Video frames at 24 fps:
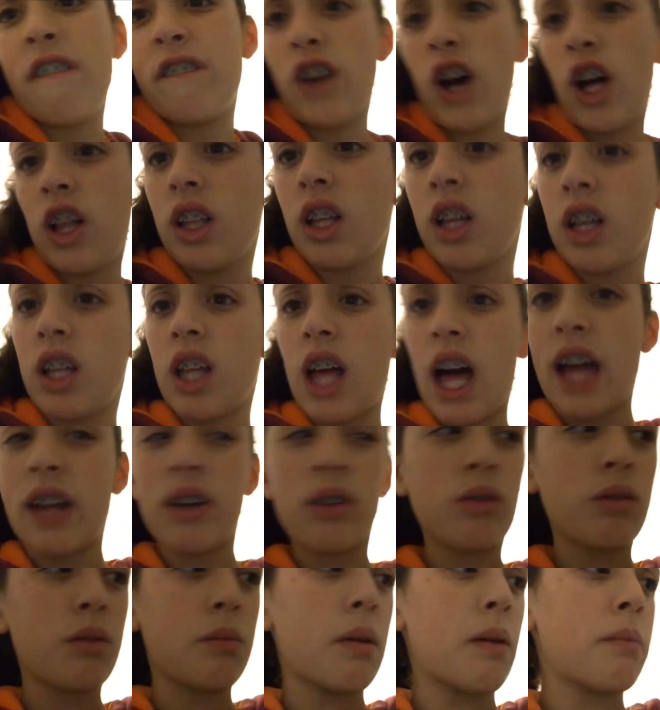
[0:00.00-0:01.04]
ball haul? I
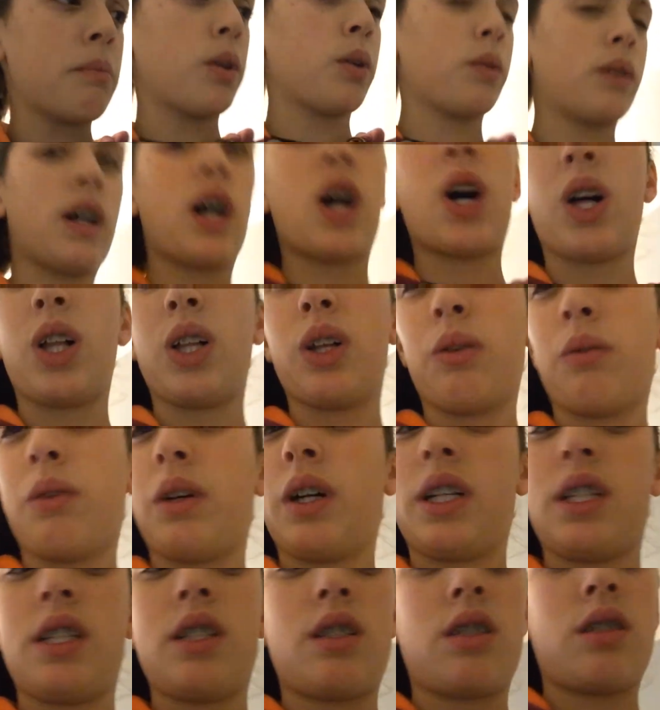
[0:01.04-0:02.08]
don't remember what haul it
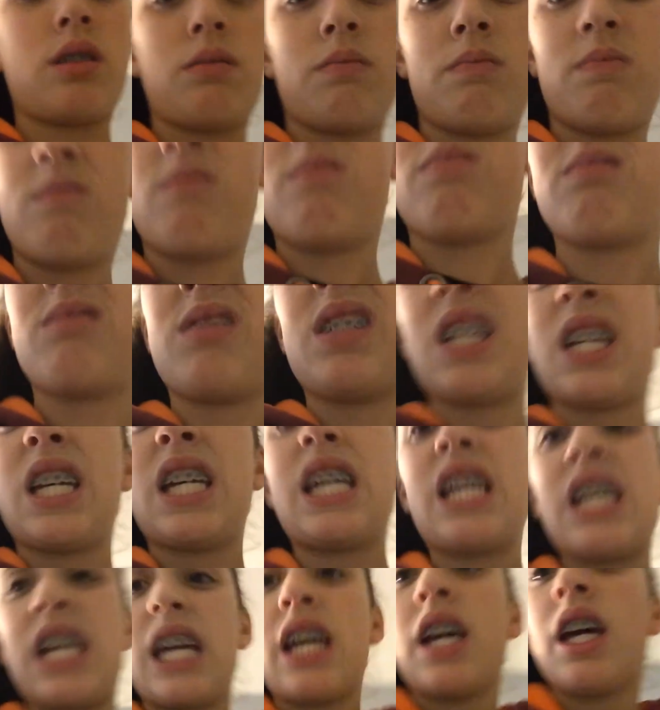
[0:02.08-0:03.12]
was.
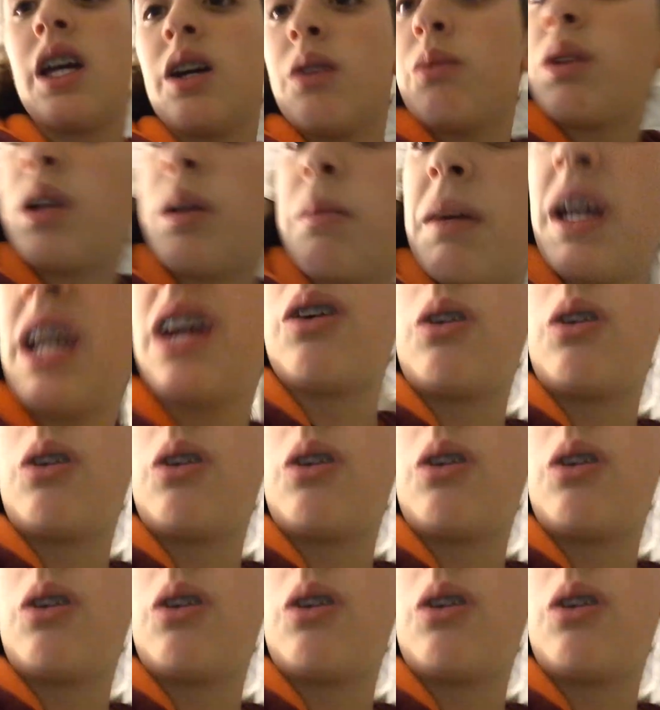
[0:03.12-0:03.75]
One of my